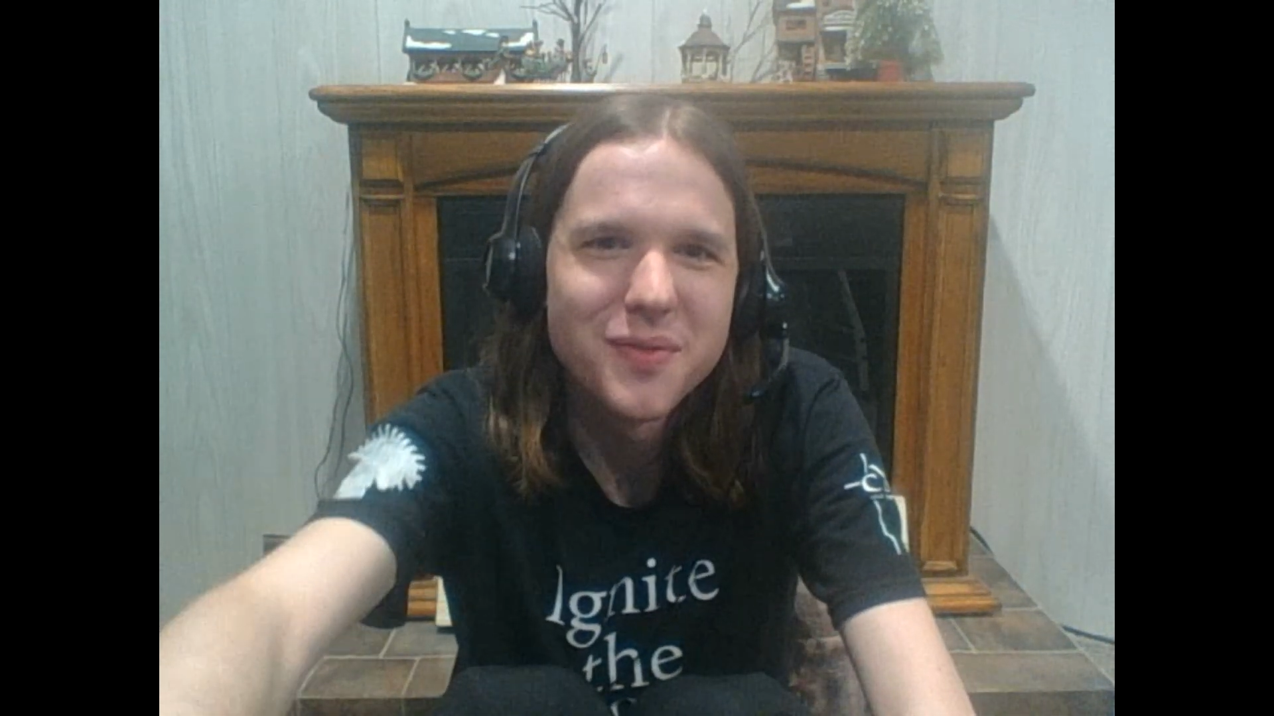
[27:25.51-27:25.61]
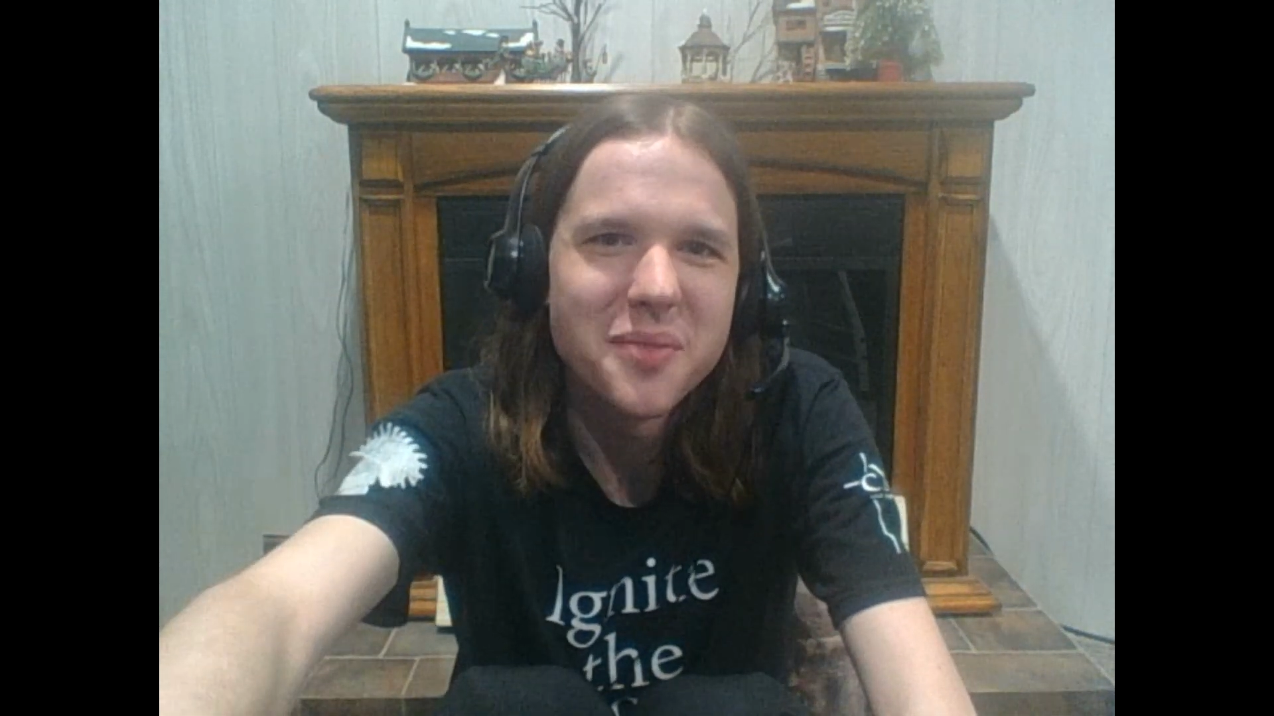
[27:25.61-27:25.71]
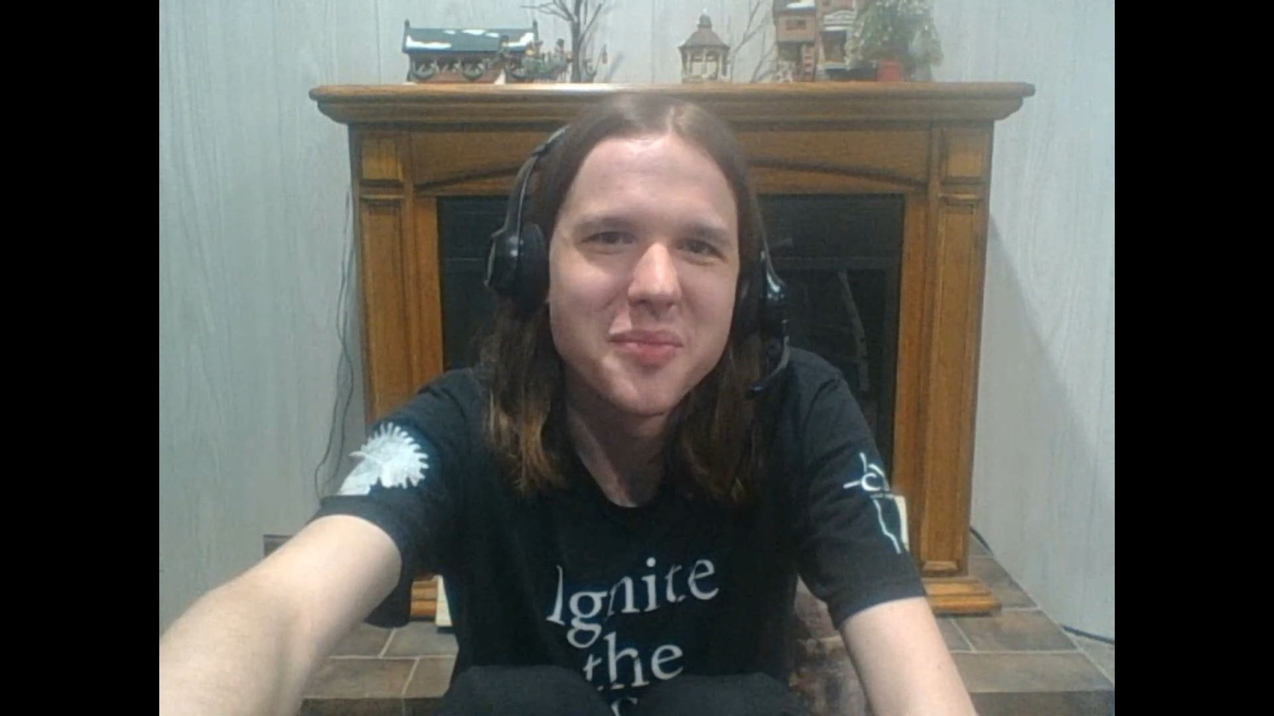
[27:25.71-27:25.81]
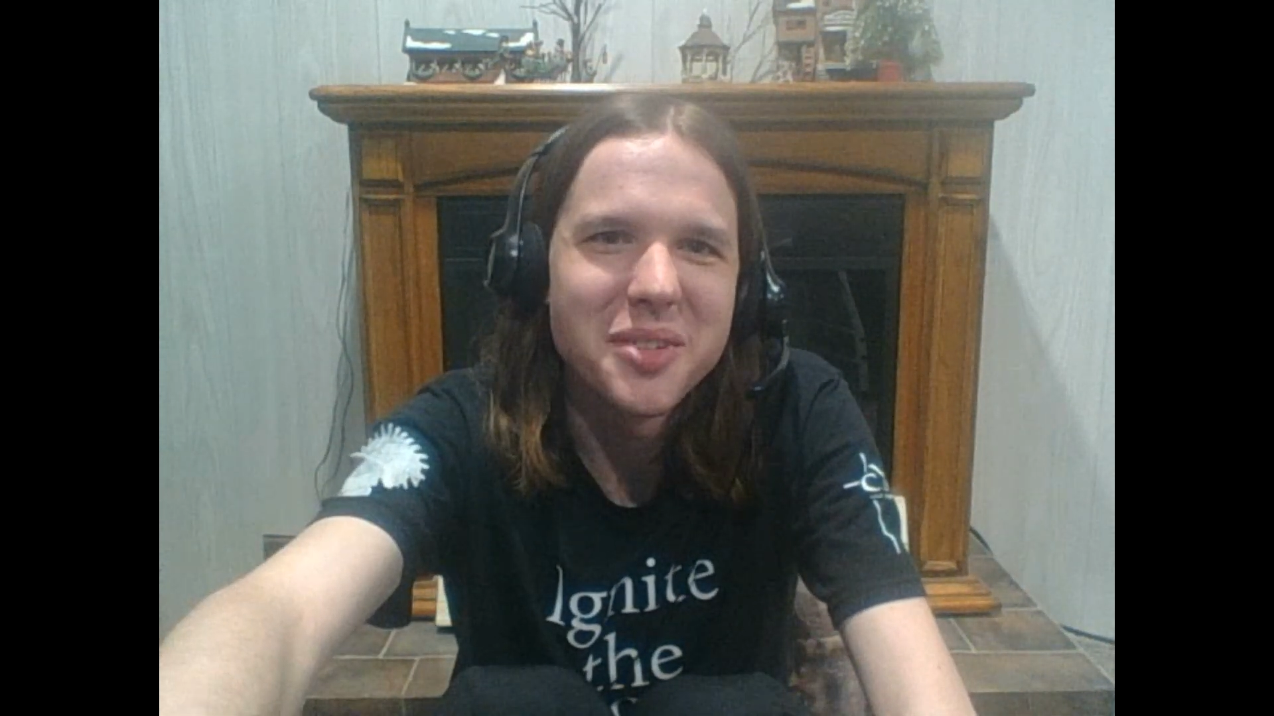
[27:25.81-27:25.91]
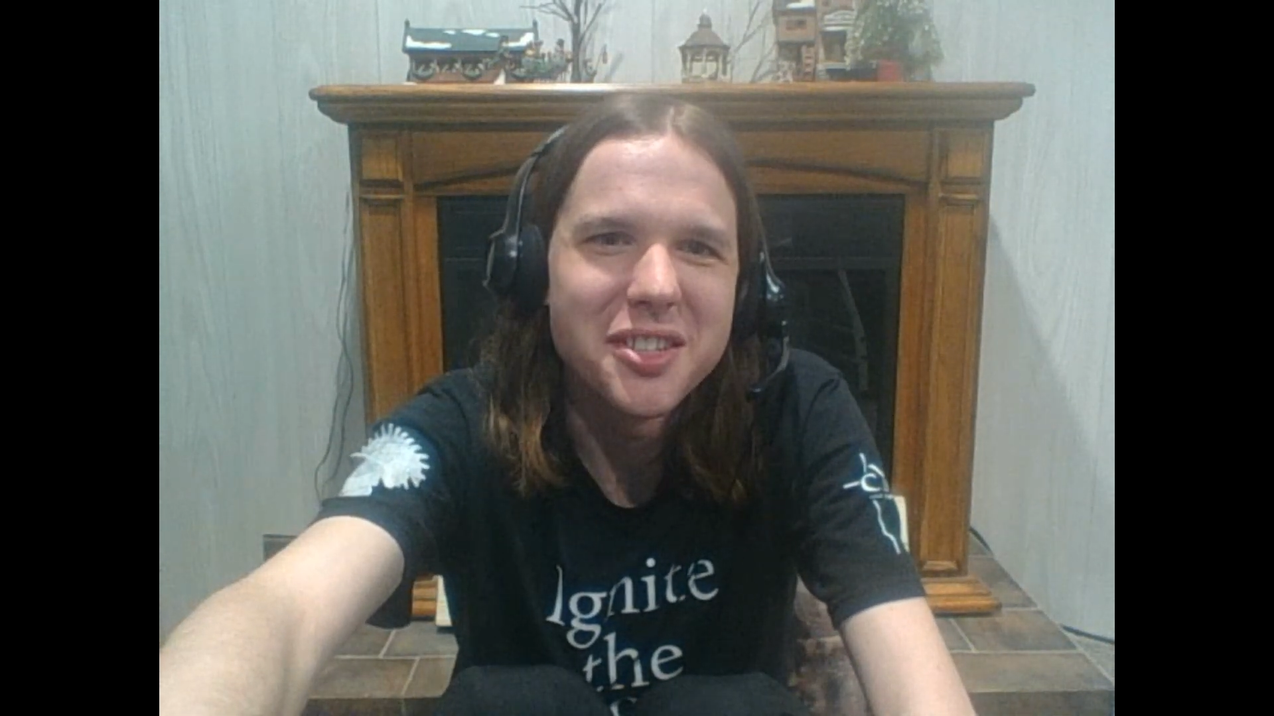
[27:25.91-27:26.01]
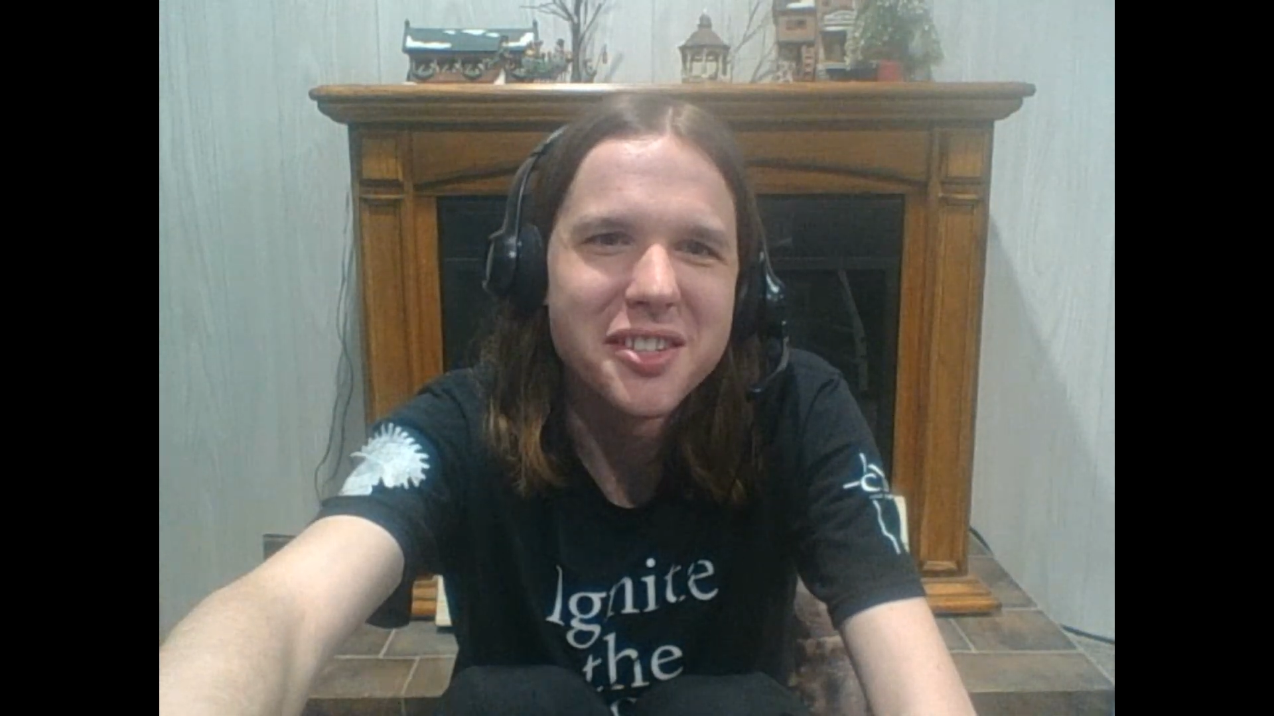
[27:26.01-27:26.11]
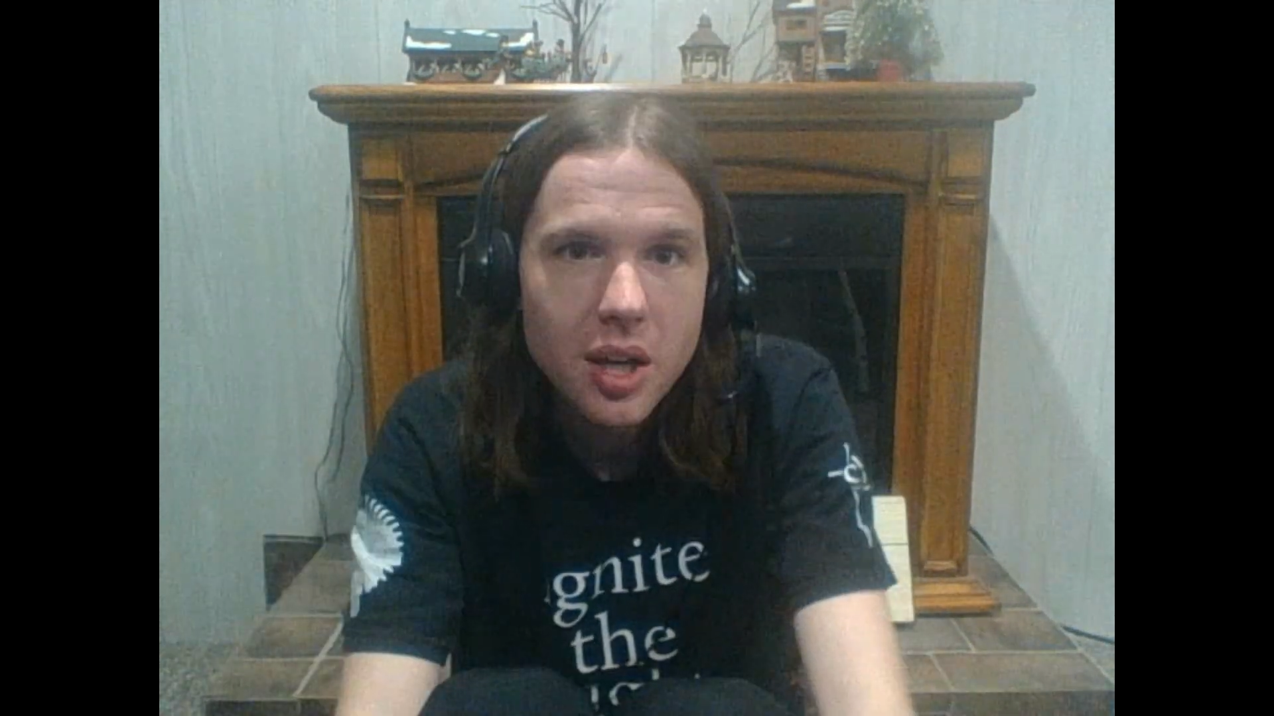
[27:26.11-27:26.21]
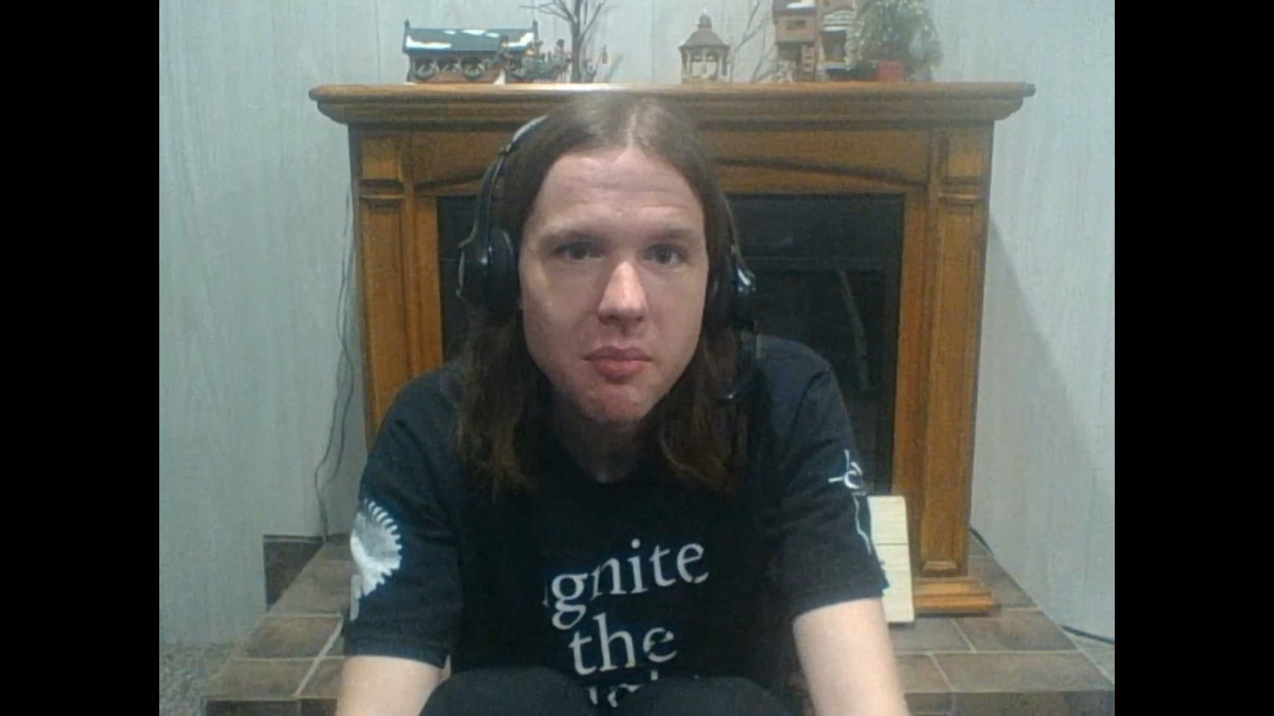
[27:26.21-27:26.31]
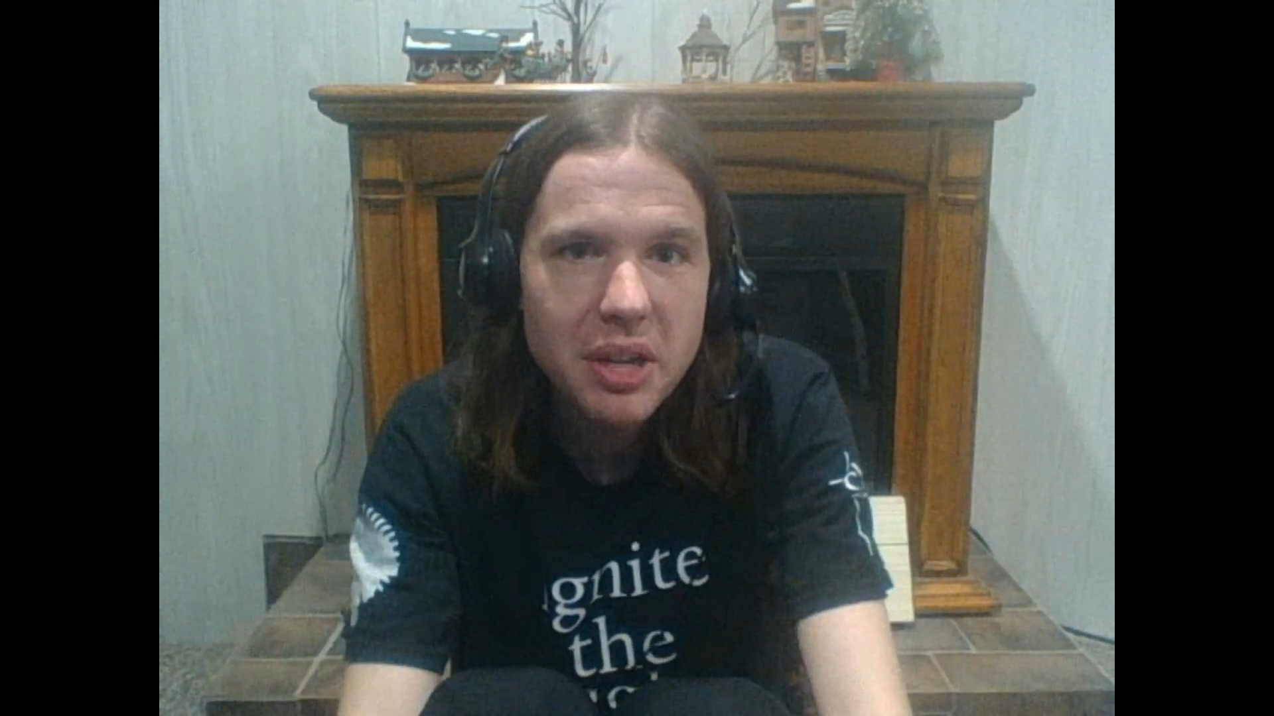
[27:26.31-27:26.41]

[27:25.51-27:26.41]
forbidden.